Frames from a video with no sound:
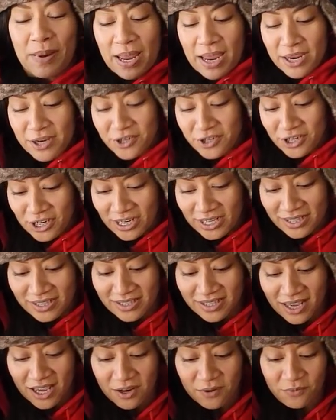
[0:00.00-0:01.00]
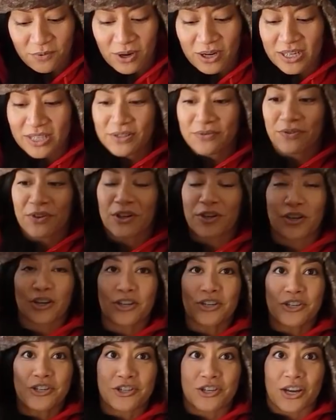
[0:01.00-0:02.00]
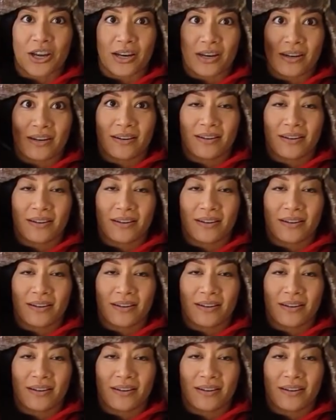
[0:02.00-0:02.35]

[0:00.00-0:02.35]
patience Christian. And one is for Christian.